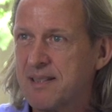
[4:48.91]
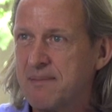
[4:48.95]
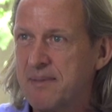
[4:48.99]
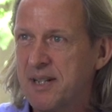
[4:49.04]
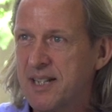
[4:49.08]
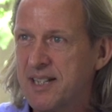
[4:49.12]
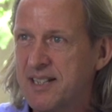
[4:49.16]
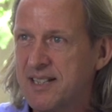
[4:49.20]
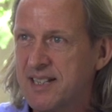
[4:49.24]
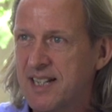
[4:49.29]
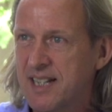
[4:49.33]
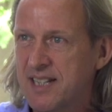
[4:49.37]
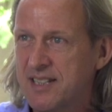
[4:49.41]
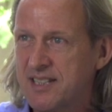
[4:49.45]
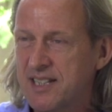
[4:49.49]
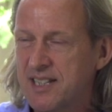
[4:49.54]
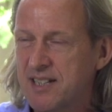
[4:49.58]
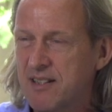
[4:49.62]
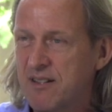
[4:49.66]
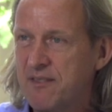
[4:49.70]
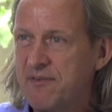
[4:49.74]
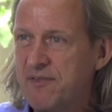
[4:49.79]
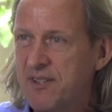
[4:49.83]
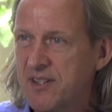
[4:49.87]
I mean, that, you
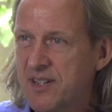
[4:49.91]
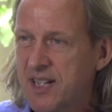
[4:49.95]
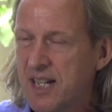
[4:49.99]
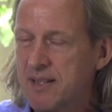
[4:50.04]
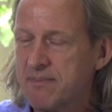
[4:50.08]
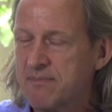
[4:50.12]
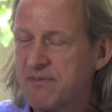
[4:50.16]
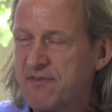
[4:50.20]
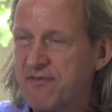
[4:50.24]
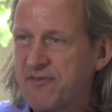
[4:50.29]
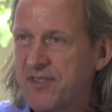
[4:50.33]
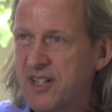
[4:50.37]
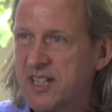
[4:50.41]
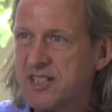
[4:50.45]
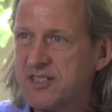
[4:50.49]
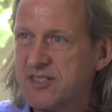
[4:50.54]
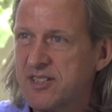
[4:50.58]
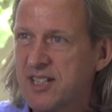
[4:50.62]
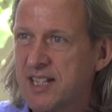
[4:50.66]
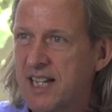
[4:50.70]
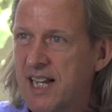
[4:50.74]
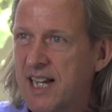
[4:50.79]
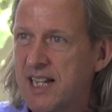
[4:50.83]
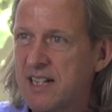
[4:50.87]
know, if you get things
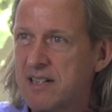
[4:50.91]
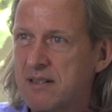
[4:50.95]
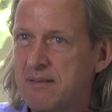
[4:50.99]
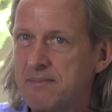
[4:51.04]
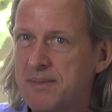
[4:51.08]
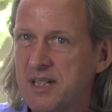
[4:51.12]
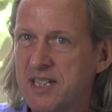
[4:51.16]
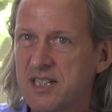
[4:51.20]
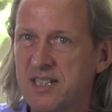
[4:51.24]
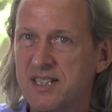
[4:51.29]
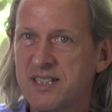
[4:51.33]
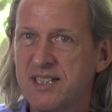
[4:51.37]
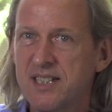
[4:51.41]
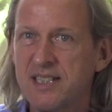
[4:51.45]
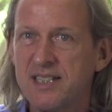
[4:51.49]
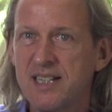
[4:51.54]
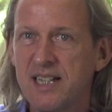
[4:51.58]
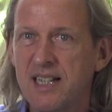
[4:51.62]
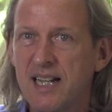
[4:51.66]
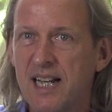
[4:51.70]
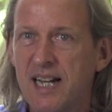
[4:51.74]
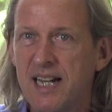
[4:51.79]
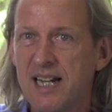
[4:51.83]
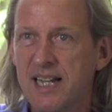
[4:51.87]
together, I mean, a
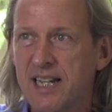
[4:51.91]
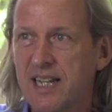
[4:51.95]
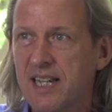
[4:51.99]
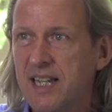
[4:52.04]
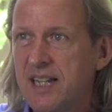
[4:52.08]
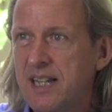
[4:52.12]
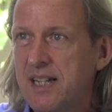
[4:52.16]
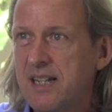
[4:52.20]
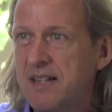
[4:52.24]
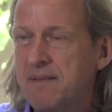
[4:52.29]
city like